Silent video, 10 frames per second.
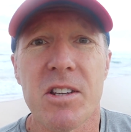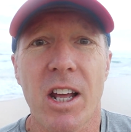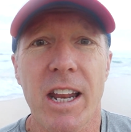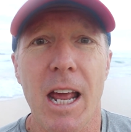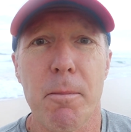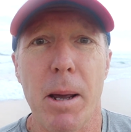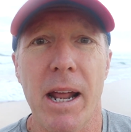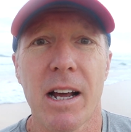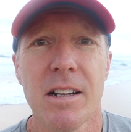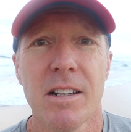is going to get
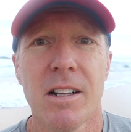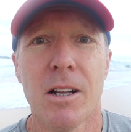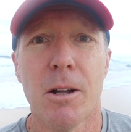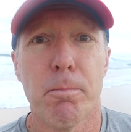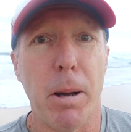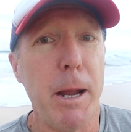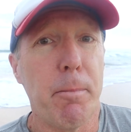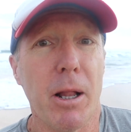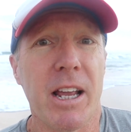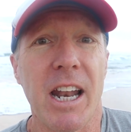better.
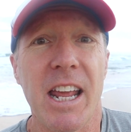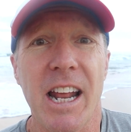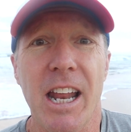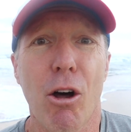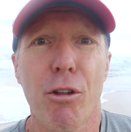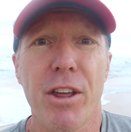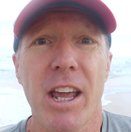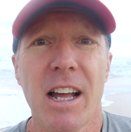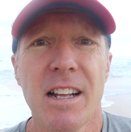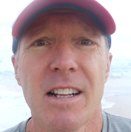People are going to get
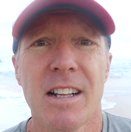healthier.